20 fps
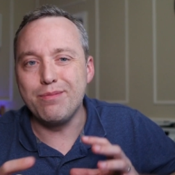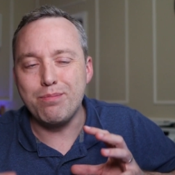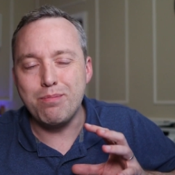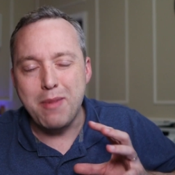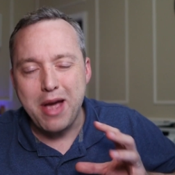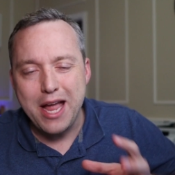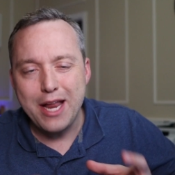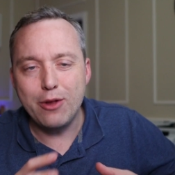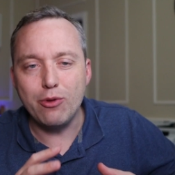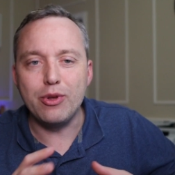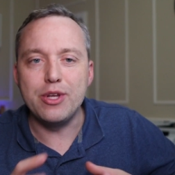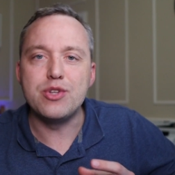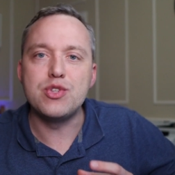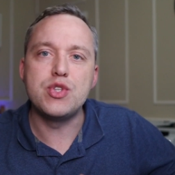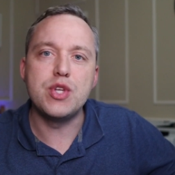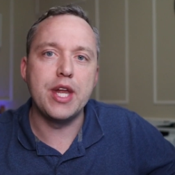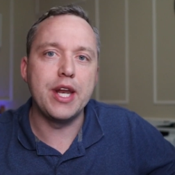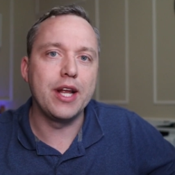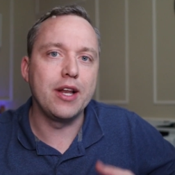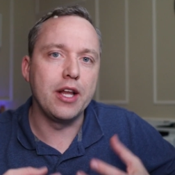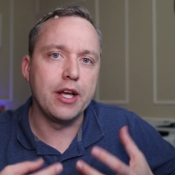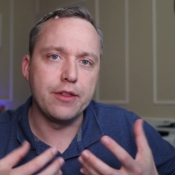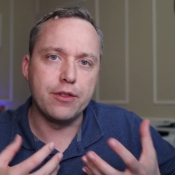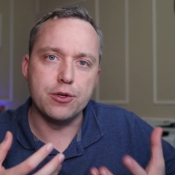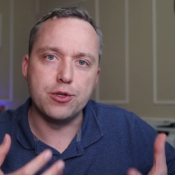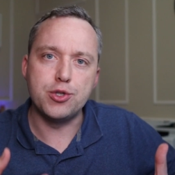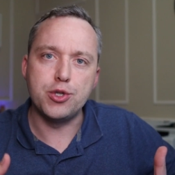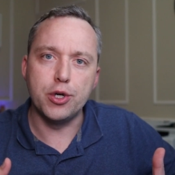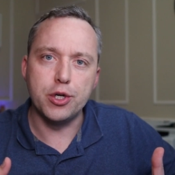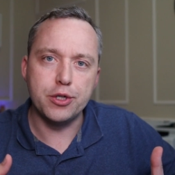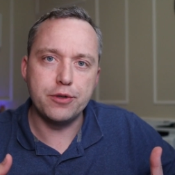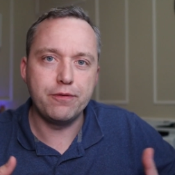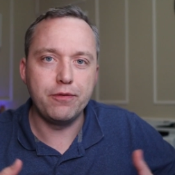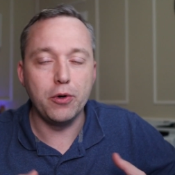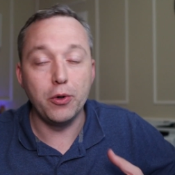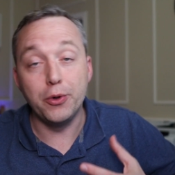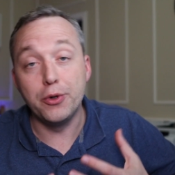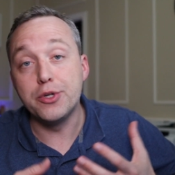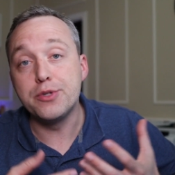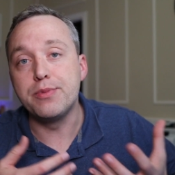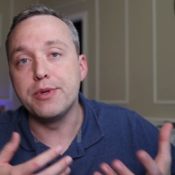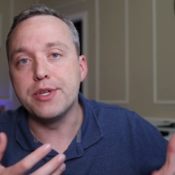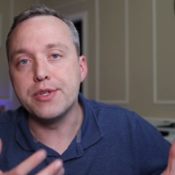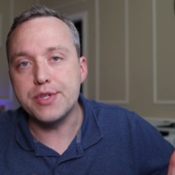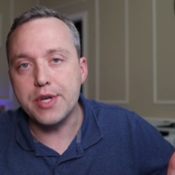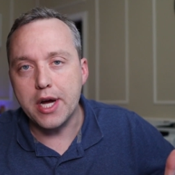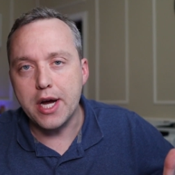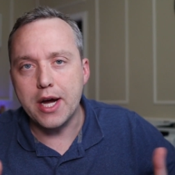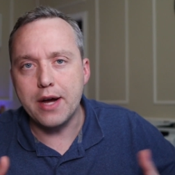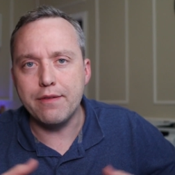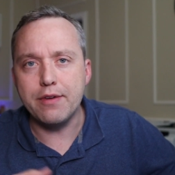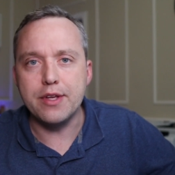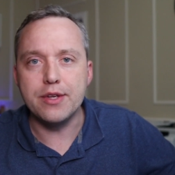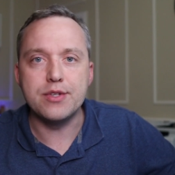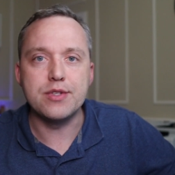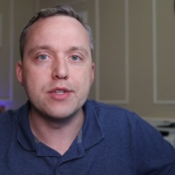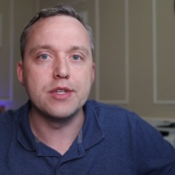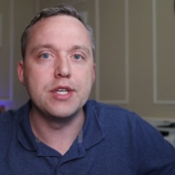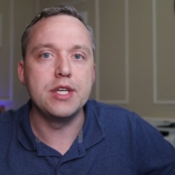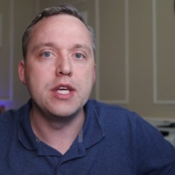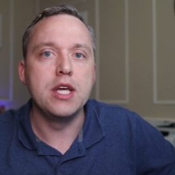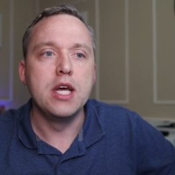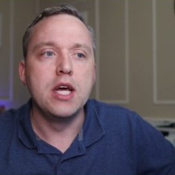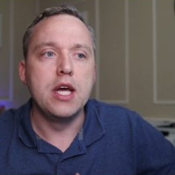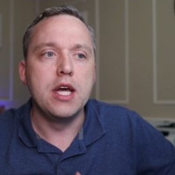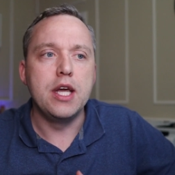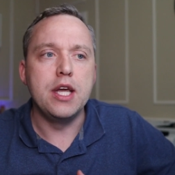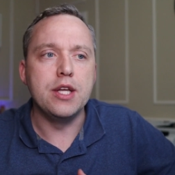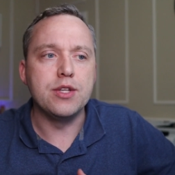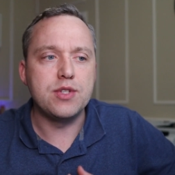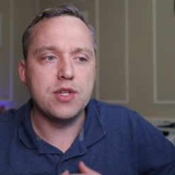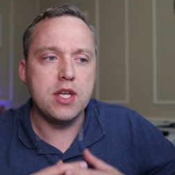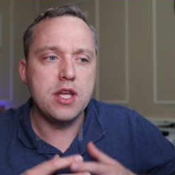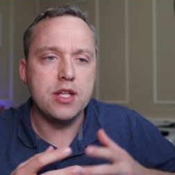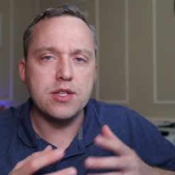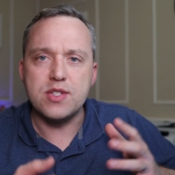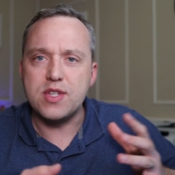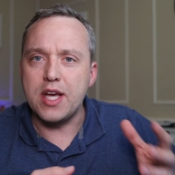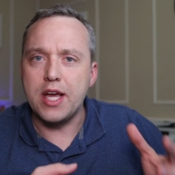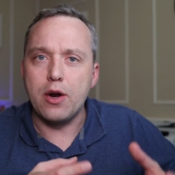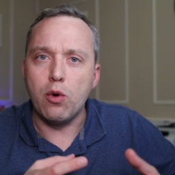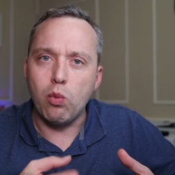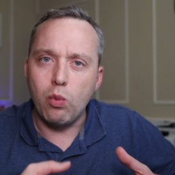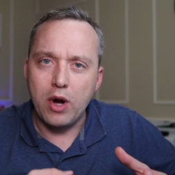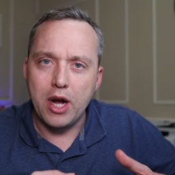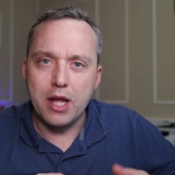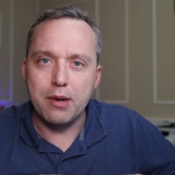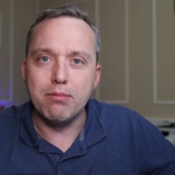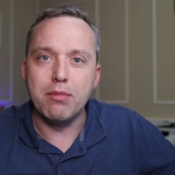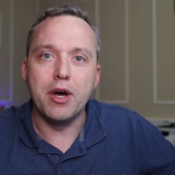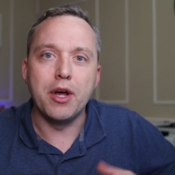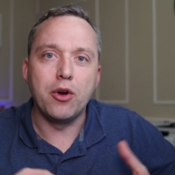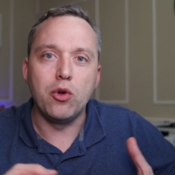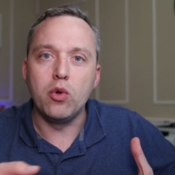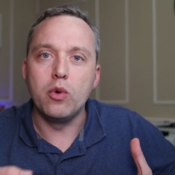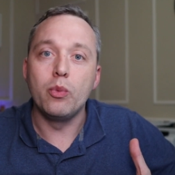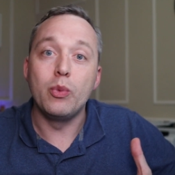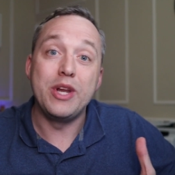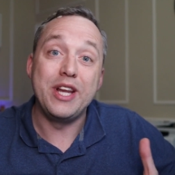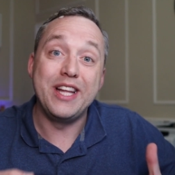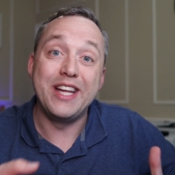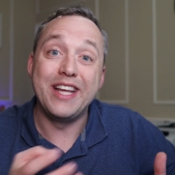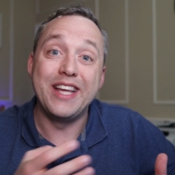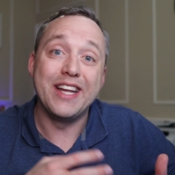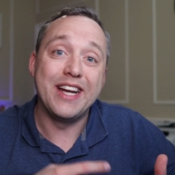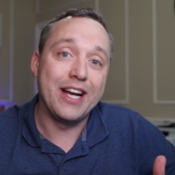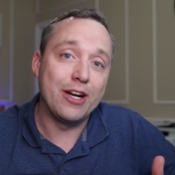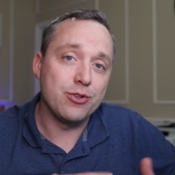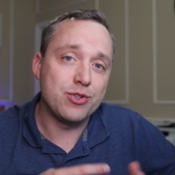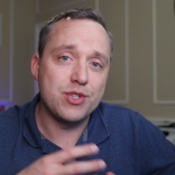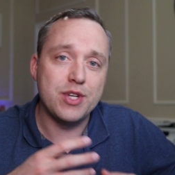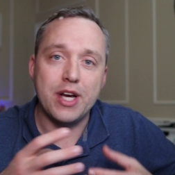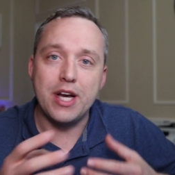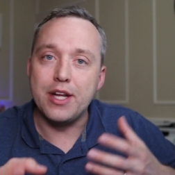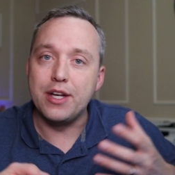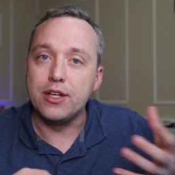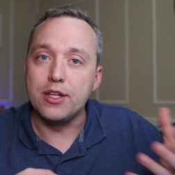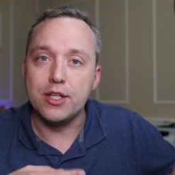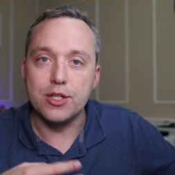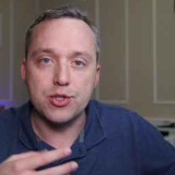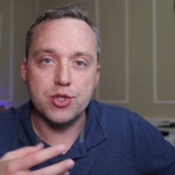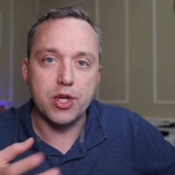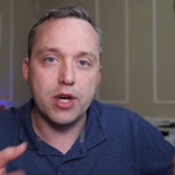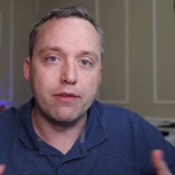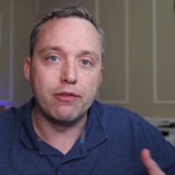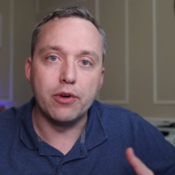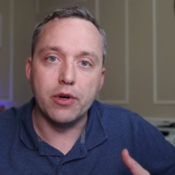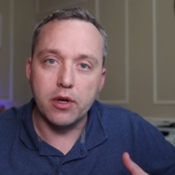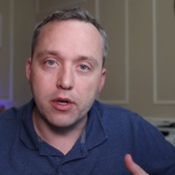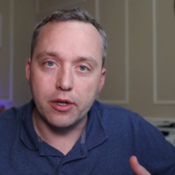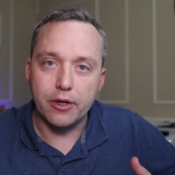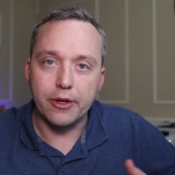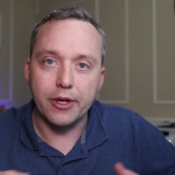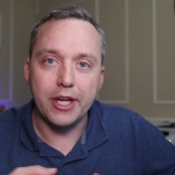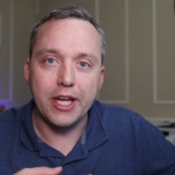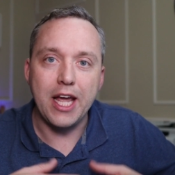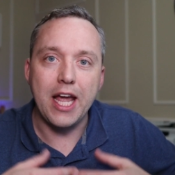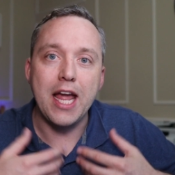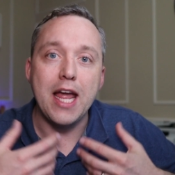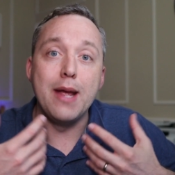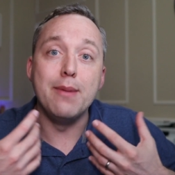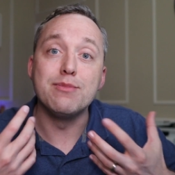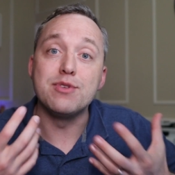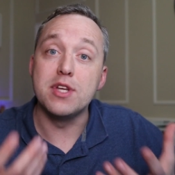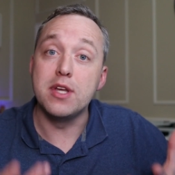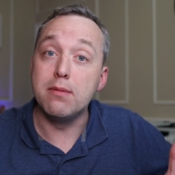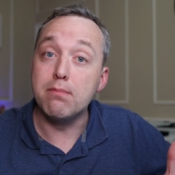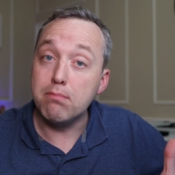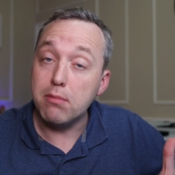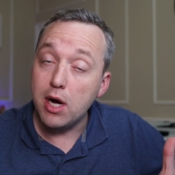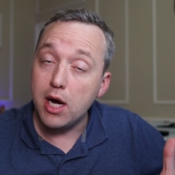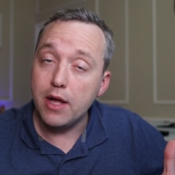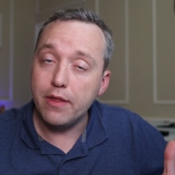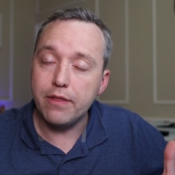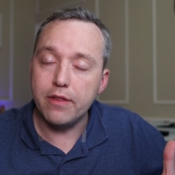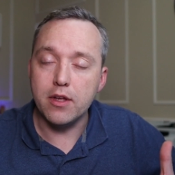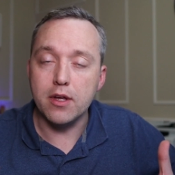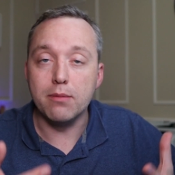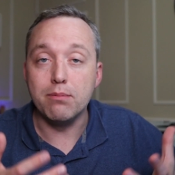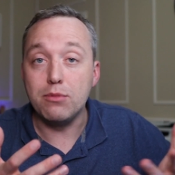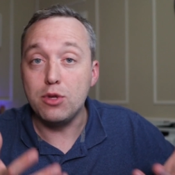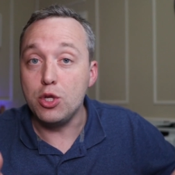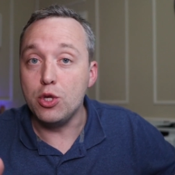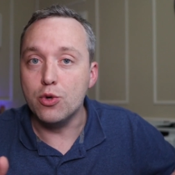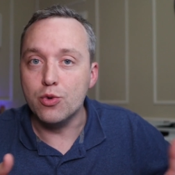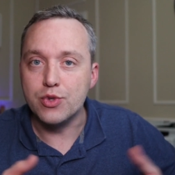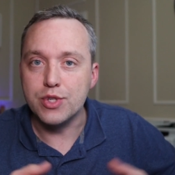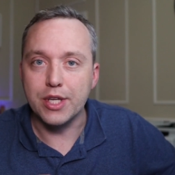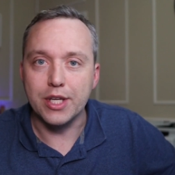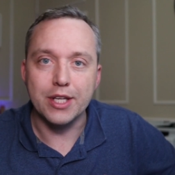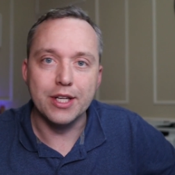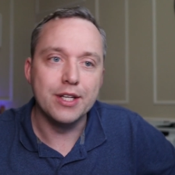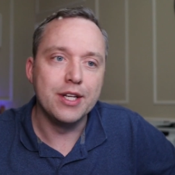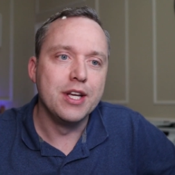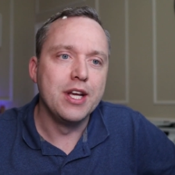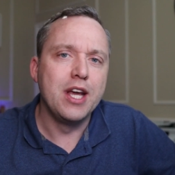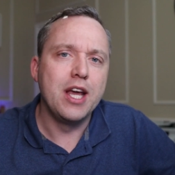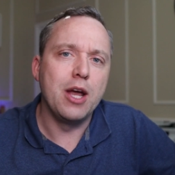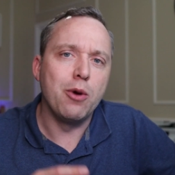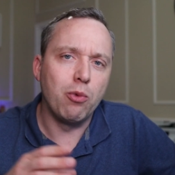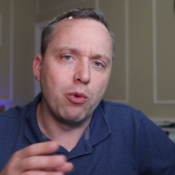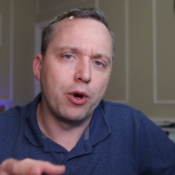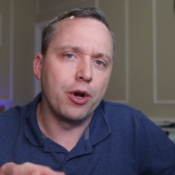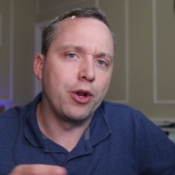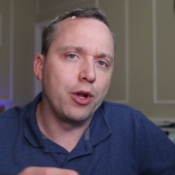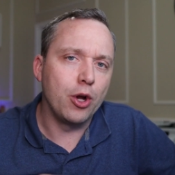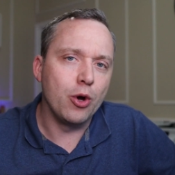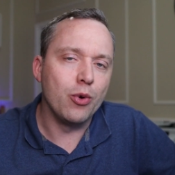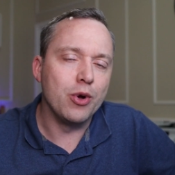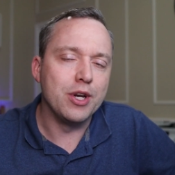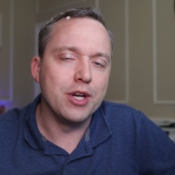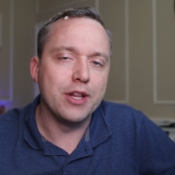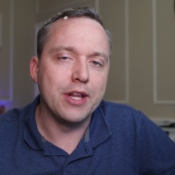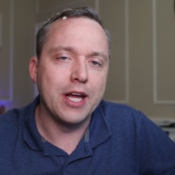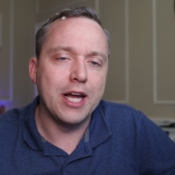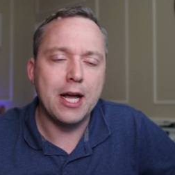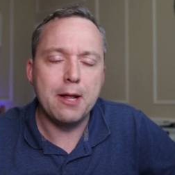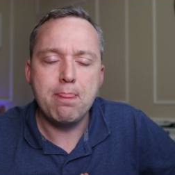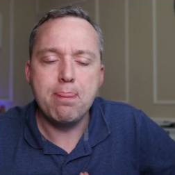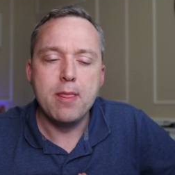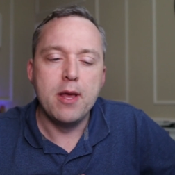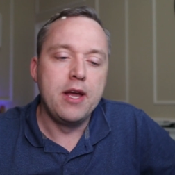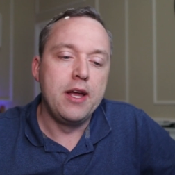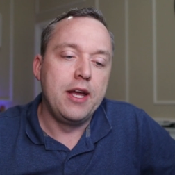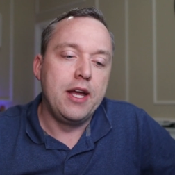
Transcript: manually setting like the search folders because obviously it's inside a wine bottle we need to get outside and discover all our games and mod them using it. And we're going to go into that